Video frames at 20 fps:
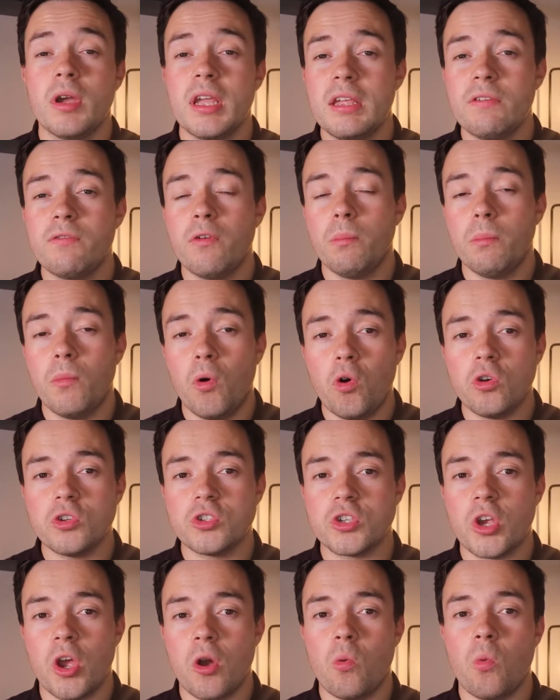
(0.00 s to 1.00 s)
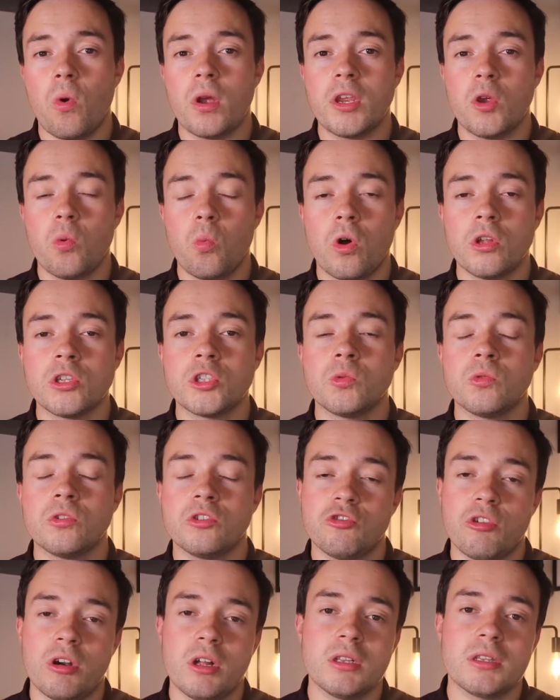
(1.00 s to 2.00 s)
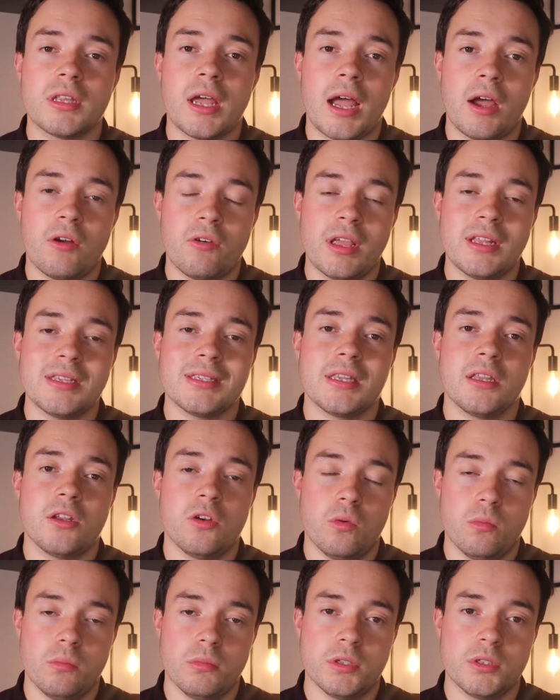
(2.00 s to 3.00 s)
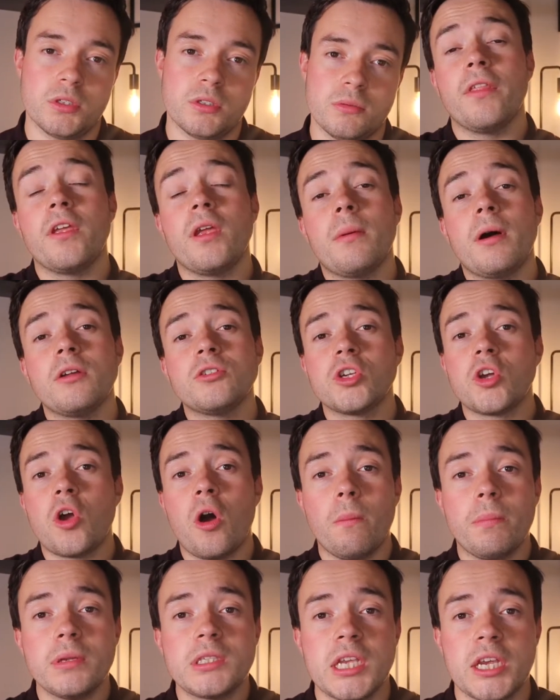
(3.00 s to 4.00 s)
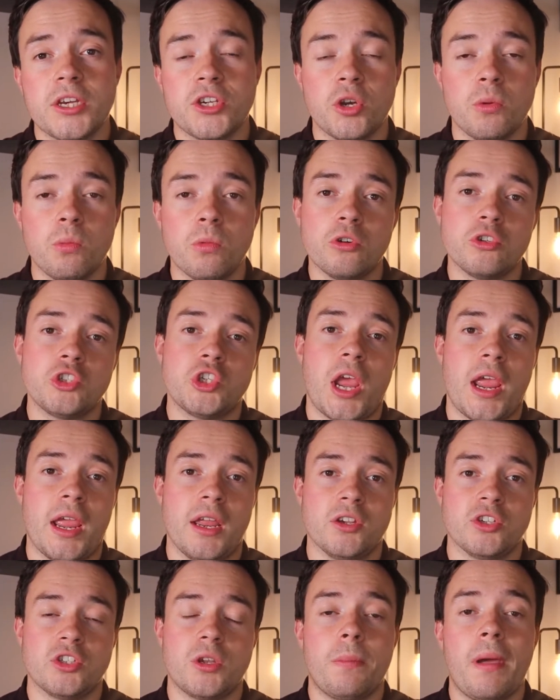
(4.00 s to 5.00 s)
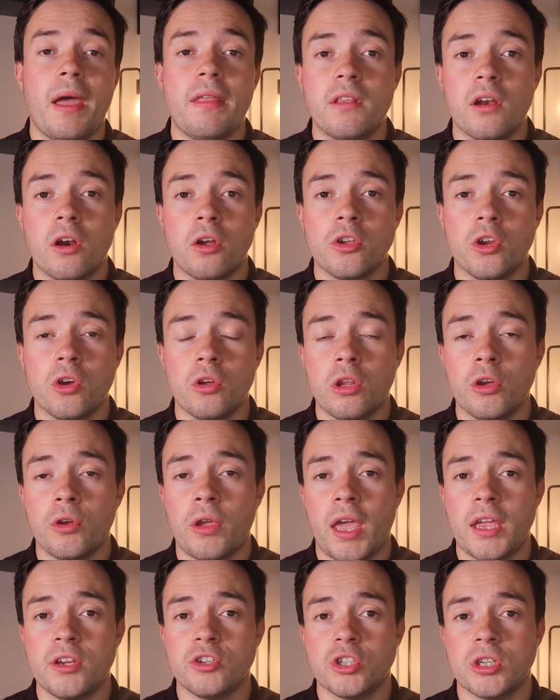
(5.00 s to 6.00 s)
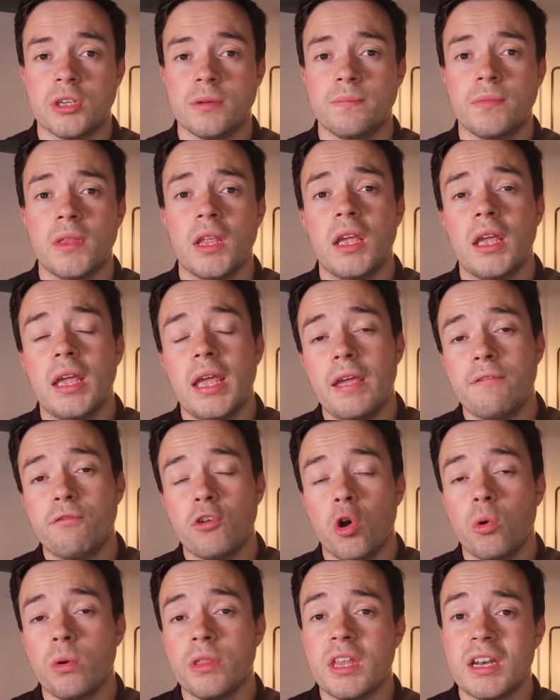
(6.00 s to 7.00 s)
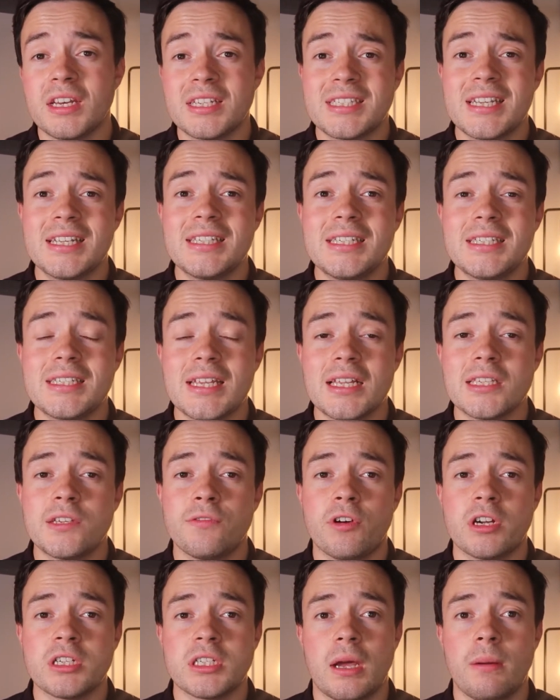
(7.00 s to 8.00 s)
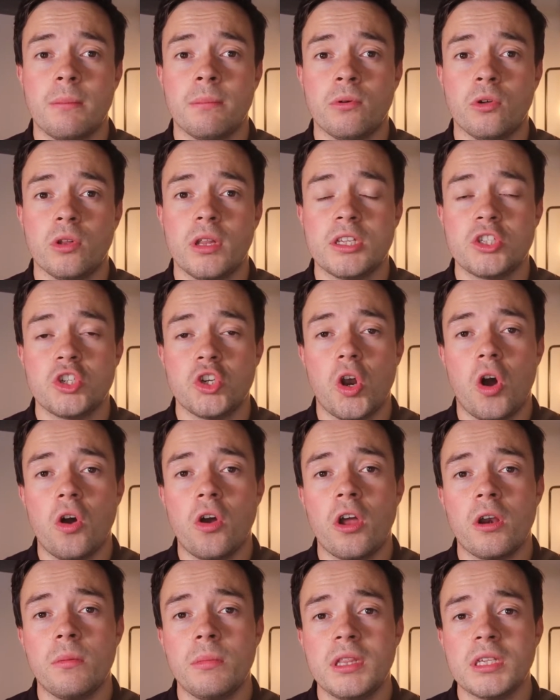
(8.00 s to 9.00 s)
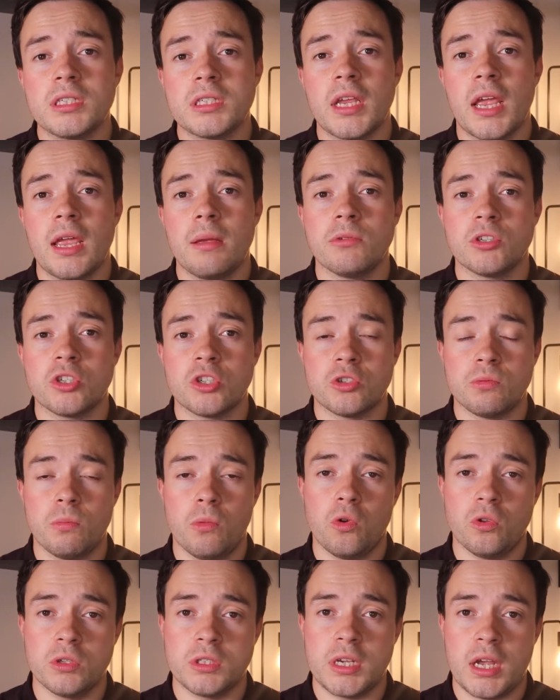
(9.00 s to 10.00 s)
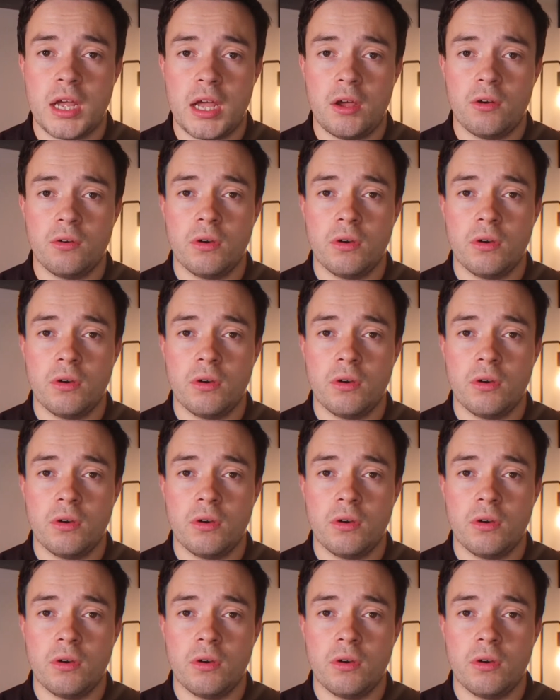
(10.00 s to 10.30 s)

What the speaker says: even more so when you want to drill down into the numbers. Now, the amount of competition will change depending on your location. If you're within a city centre, for example, it's not going to be the same as a small town.